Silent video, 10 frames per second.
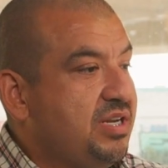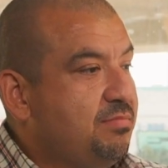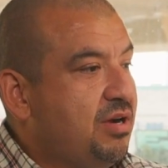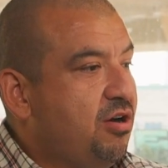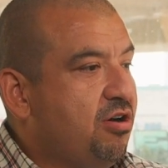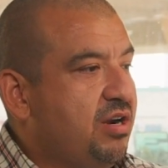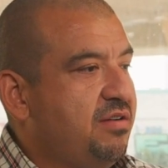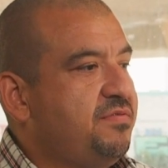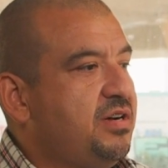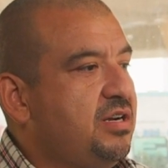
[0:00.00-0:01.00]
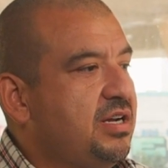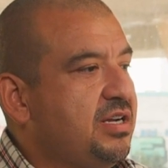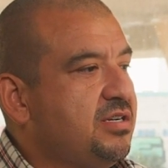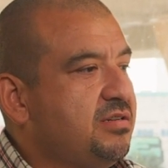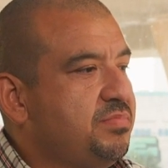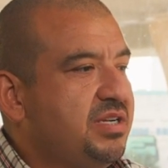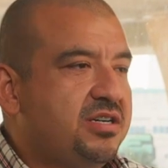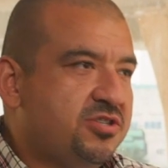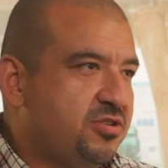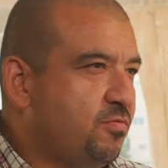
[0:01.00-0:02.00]
But in my heart, I felt like,
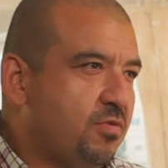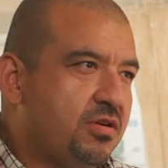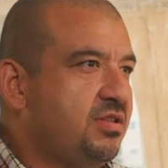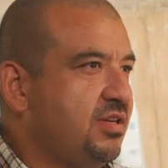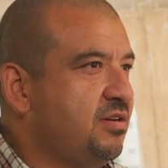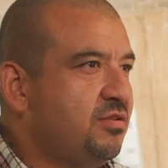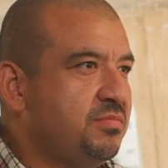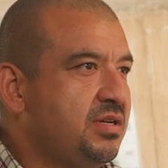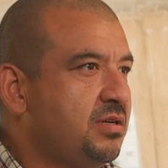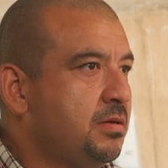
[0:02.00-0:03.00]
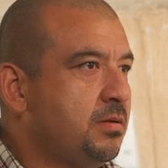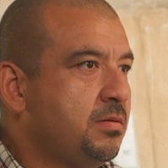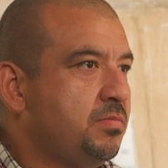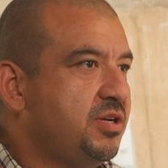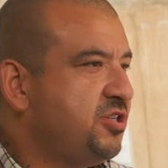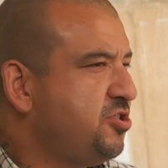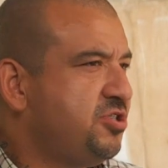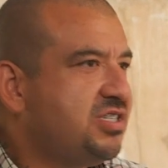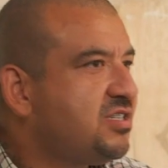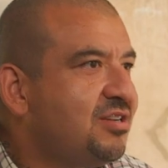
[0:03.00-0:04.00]
because you're worthy, homie. Because you're
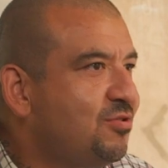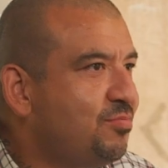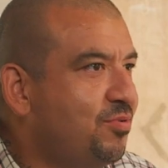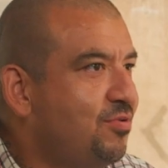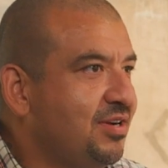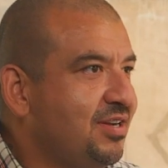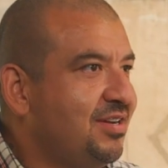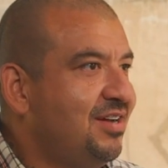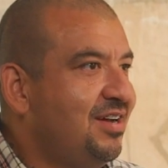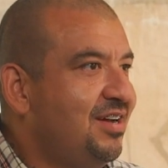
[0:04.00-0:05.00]
just a little boy.